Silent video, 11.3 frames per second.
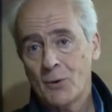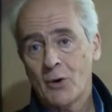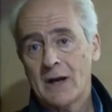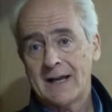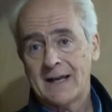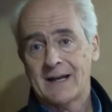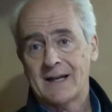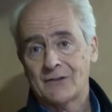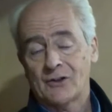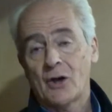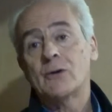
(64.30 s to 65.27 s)
bit more
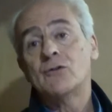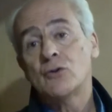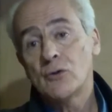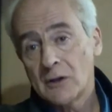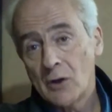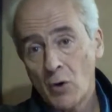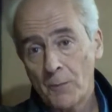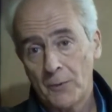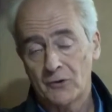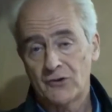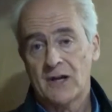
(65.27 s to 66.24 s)
likely to go and do the
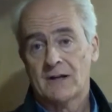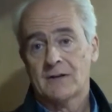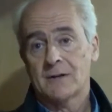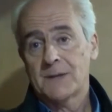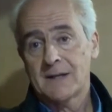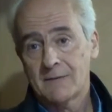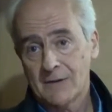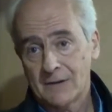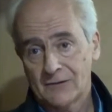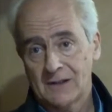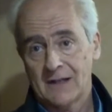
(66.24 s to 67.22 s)
long project, the big
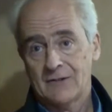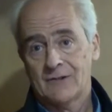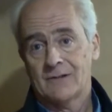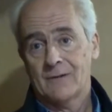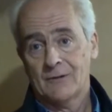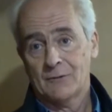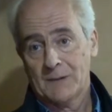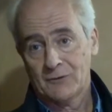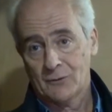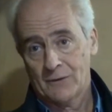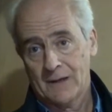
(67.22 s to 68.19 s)
investigation, the
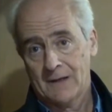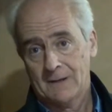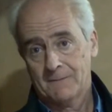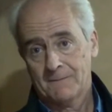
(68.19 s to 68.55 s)
special thing.